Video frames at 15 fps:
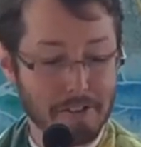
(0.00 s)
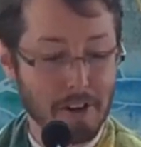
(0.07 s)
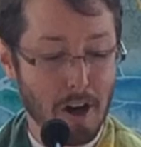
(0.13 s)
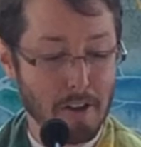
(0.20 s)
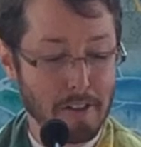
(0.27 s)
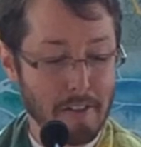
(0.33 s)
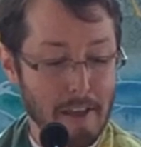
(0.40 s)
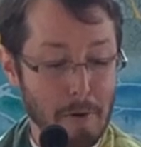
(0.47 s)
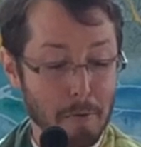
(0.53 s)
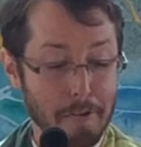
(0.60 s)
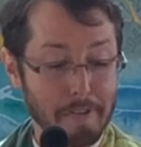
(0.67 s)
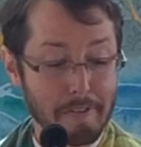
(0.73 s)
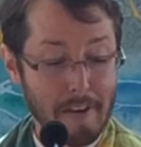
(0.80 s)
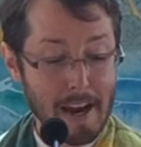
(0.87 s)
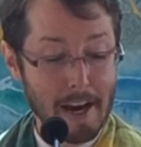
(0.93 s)
saw that they
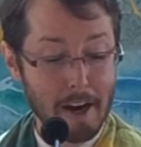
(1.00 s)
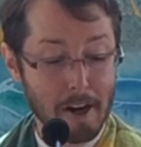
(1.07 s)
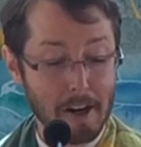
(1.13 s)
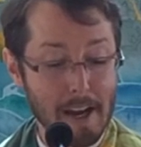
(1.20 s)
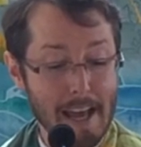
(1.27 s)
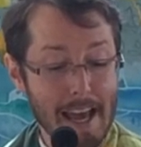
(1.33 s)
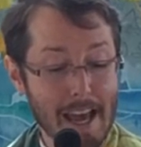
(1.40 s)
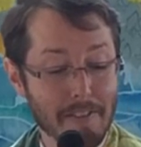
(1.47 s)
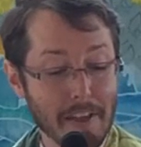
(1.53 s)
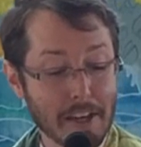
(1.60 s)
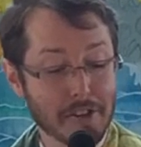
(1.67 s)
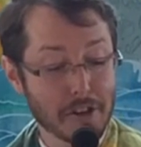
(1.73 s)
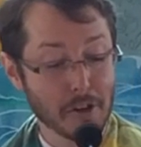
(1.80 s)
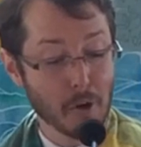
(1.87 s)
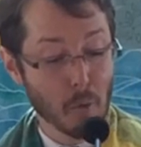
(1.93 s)
were fair, and they
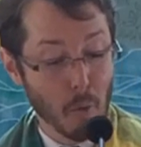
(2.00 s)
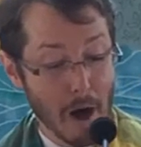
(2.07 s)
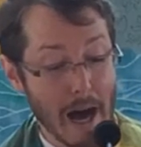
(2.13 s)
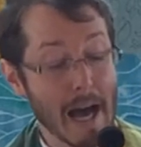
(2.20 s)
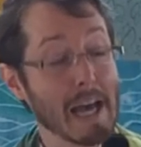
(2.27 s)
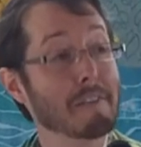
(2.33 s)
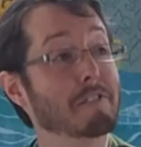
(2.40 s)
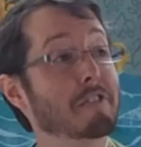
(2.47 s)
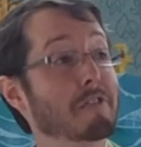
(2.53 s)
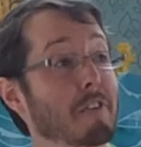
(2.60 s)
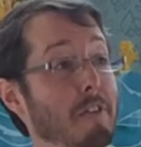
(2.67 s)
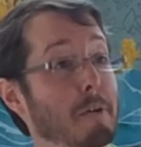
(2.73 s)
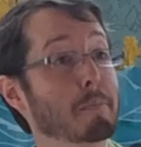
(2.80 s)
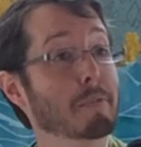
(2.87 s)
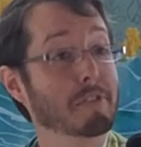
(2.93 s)
took wives
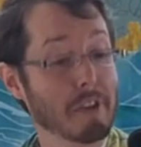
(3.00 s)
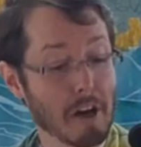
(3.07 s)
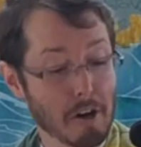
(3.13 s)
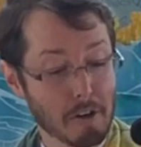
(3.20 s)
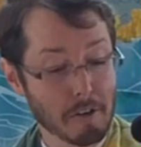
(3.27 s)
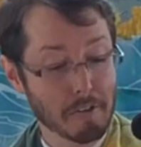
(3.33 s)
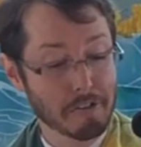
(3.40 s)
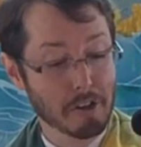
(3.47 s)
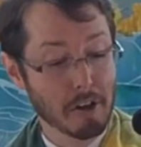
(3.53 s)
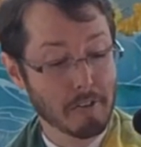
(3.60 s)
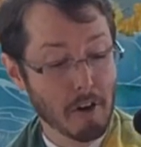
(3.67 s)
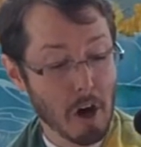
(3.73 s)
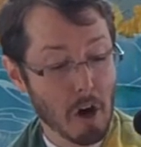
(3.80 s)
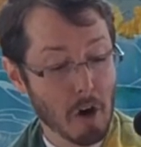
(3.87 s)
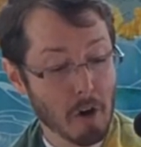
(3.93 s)
for themselves
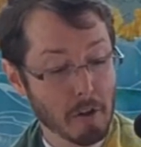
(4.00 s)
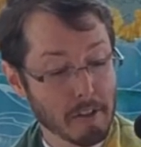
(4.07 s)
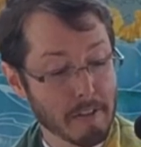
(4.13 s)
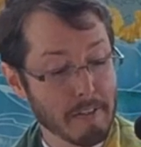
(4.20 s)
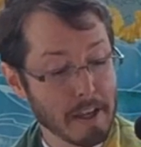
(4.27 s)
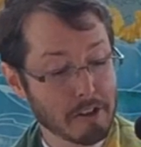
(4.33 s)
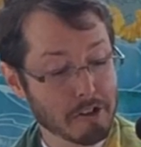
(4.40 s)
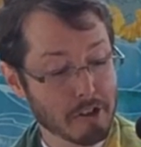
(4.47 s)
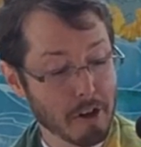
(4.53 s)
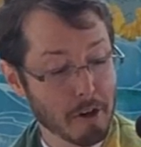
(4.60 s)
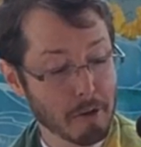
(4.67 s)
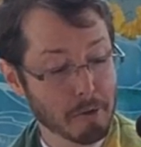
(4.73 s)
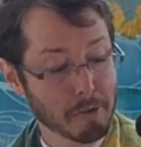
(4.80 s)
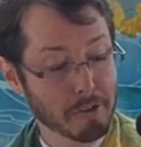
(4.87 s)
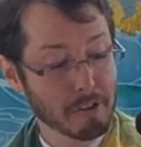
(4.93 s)
of all that they
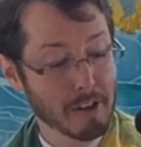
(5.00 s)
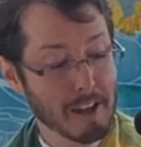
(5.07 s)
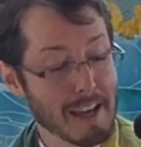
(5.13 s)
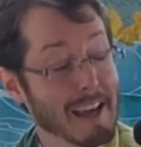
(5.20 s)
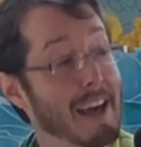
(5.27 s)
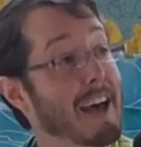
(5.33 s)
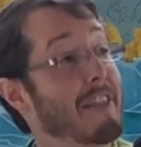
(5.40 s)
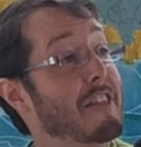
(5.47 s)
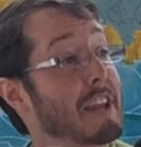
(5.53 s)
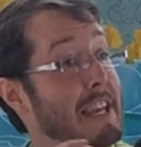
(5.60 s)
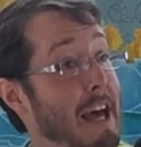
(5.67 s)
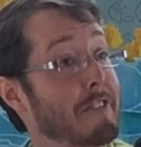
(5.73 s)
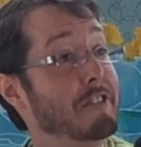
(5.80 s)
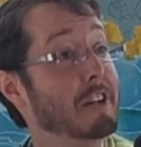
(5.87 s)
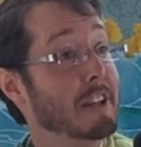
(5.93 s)
chose. The
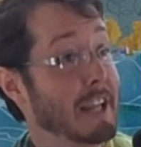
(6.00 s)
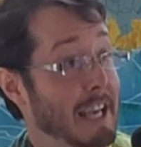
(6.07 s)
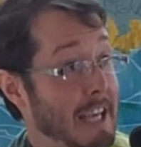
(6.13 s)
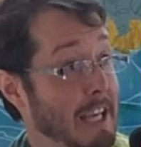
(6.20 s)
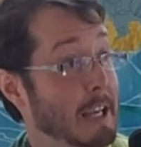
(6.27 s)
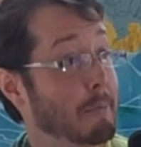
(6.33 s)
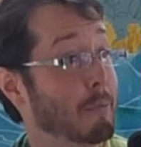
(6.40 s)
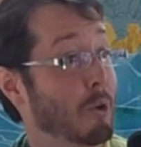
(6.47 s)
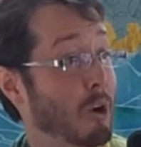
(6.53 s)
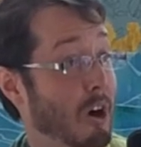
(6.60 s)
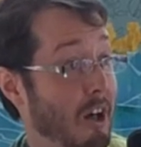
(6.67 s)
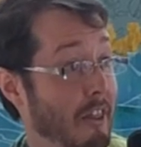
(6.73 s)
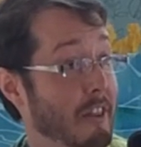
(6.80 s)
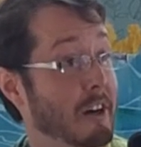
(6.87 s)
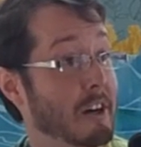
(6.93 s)
Nephilim were
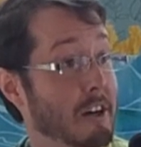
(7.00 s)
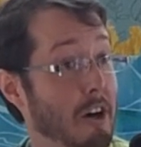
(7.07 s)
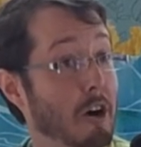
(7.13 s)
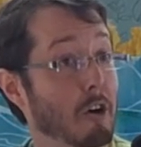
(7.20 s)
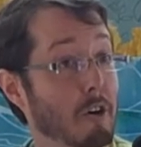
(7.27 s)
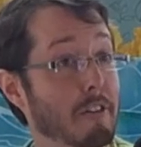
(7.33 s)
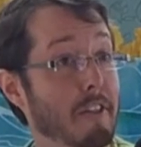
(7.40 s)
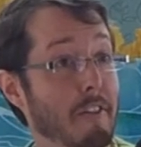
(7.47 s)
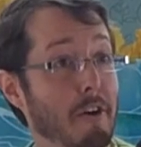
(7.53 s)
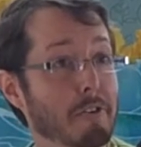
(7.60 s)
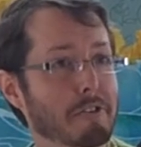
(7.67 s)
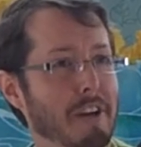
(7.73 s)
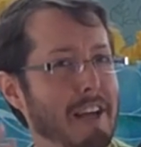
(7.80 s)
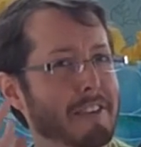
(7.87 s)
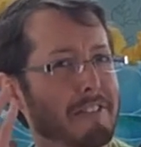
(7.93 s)
on the earth in
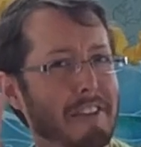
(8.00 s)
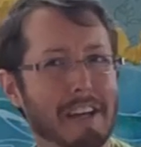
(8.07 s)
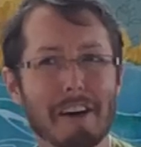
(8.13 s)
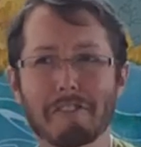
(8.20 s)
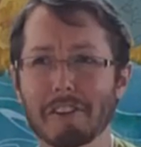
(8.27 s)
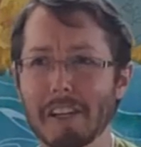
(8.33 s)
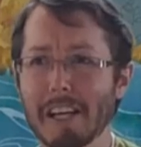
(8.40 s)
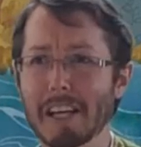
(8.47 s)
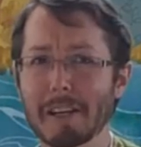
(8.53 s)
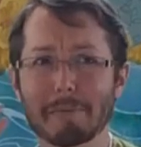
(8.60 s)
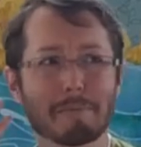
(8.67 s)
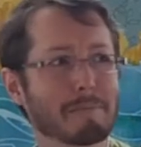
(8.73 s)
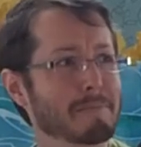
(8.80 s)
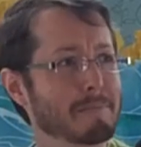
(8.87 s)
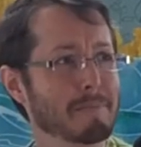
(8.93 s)
those days. The
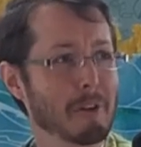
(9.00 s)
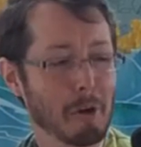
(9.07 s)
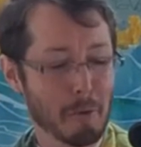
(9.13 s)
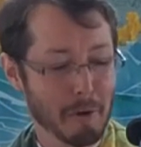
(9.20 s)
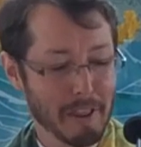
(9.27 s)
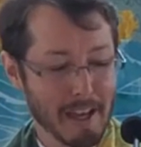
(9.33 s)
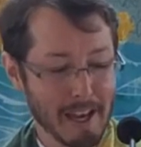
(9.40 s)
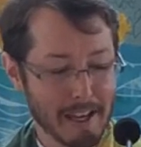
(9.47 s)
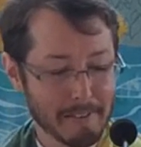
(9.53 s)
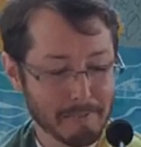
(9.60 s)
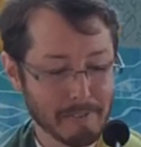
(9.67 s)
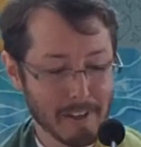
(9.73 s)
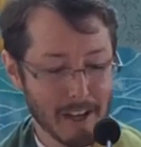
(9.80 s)
Nephilim, who were they?